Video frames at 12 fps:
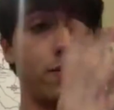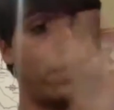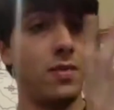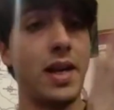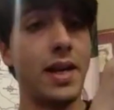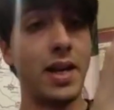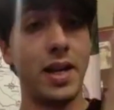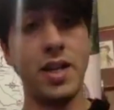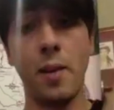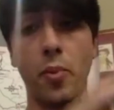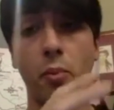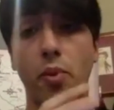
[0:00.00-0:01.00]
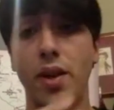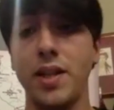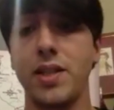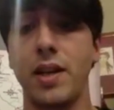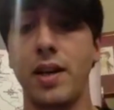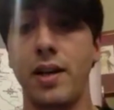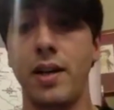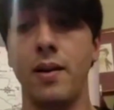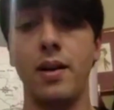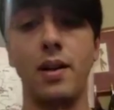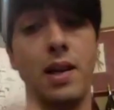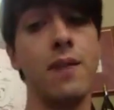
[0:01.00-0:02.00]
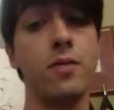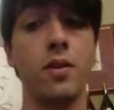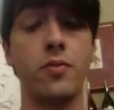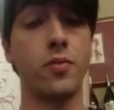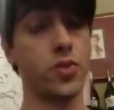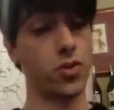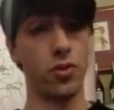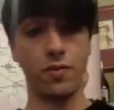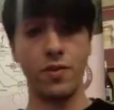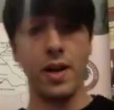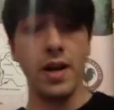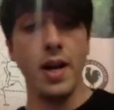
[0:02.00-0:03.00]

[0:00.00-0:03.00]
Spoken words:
like an appropriate level of reserve